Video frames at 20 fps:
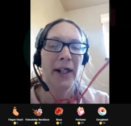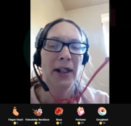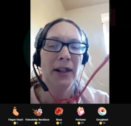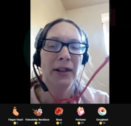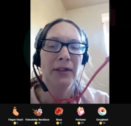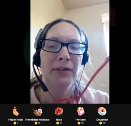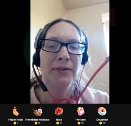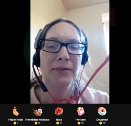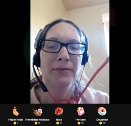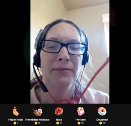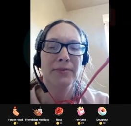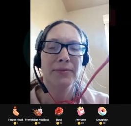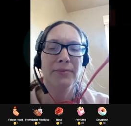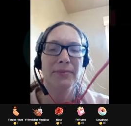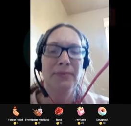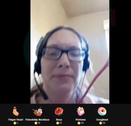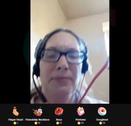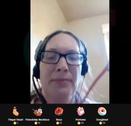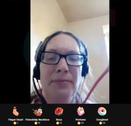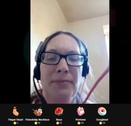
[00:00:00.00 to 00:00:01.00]

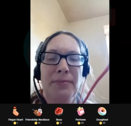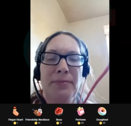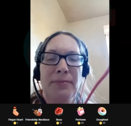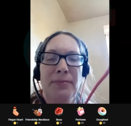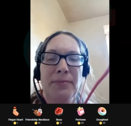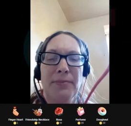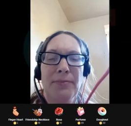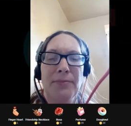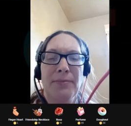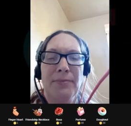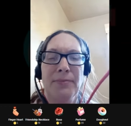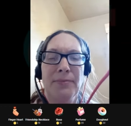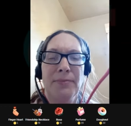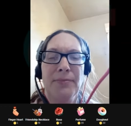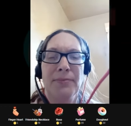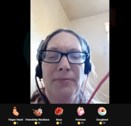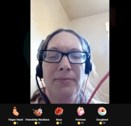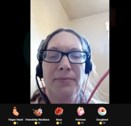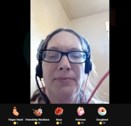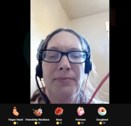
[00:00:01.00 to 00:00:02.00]

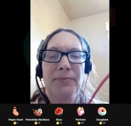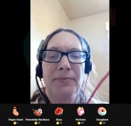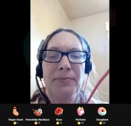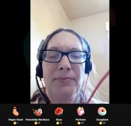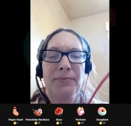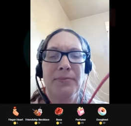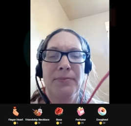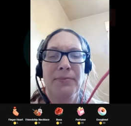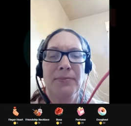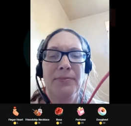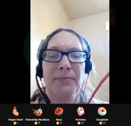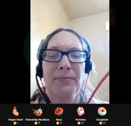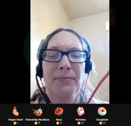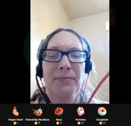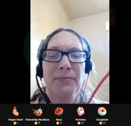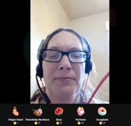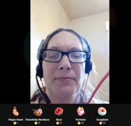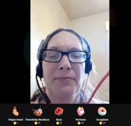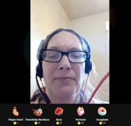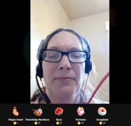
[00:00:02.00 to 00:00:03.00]

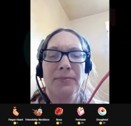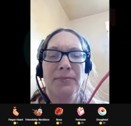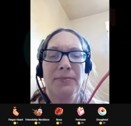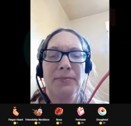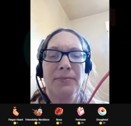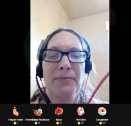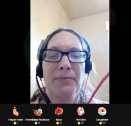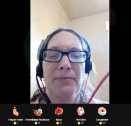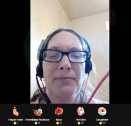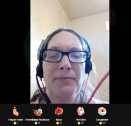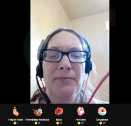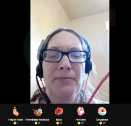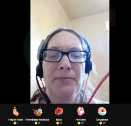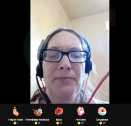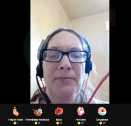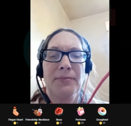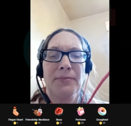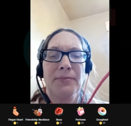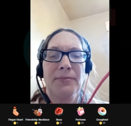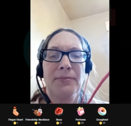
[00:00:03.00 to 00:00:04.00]

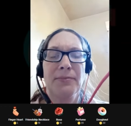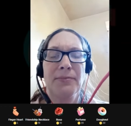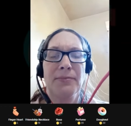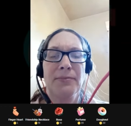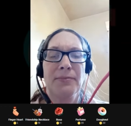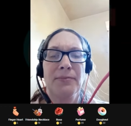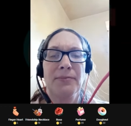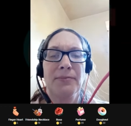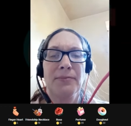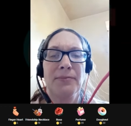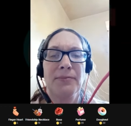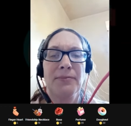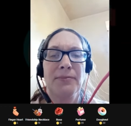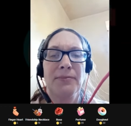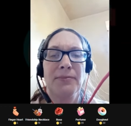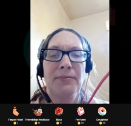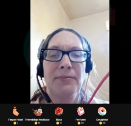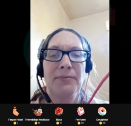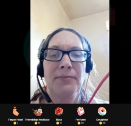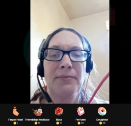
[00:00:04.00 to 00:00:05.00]

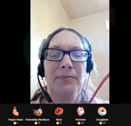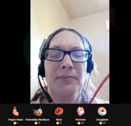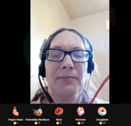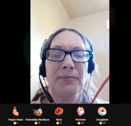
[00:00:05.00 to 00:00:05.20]
[no speech]